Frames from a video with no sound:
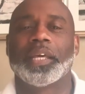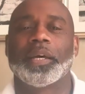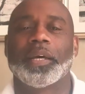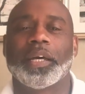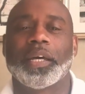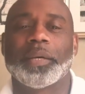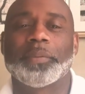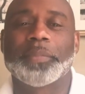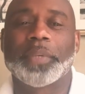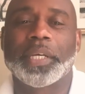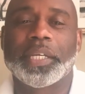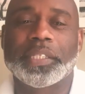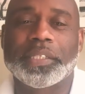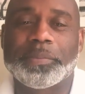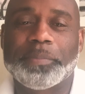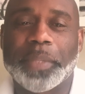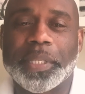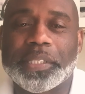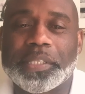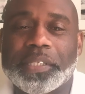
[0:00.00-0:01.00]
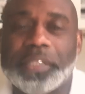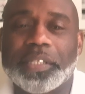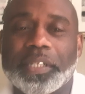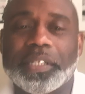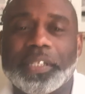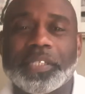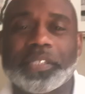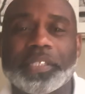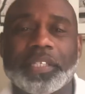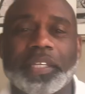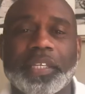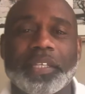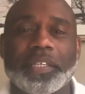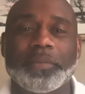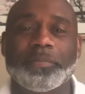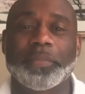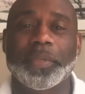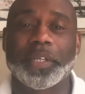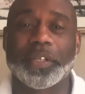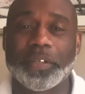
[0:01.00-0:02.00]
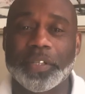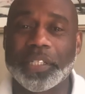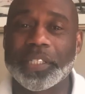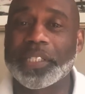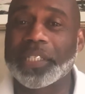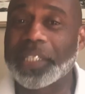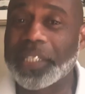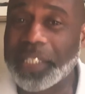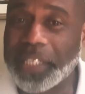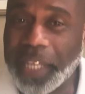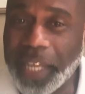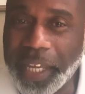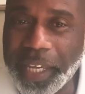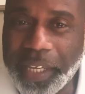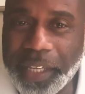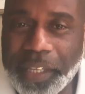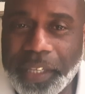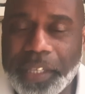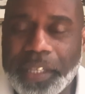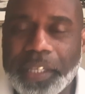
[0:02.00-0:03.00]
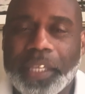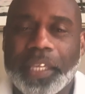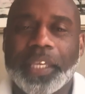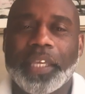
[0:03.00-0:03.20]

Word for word: Uh, my, my son is getting married today,